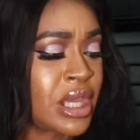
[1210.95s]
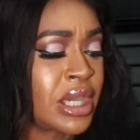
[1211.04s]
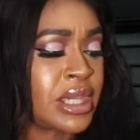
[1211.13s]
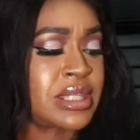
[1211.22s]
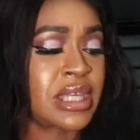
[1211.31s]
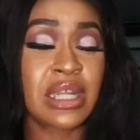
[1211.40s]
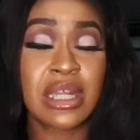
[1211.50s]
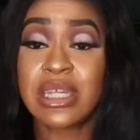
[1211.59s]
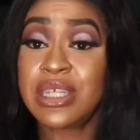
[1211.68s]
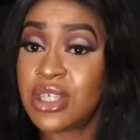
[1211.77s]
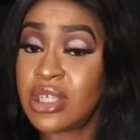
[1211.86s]
It's
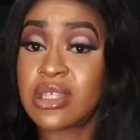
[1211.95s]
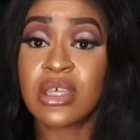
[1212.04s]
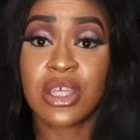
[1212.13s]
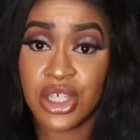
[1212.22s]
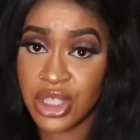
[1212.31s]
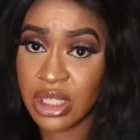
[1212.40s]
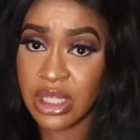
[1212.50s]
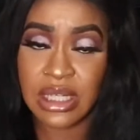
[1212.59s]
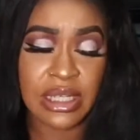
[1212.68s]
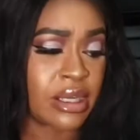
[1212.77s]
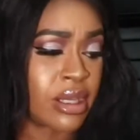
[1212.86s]
a kitchen
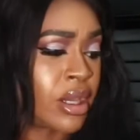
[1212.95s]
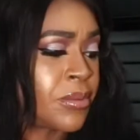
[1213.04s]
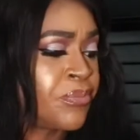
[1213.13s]
cleaner.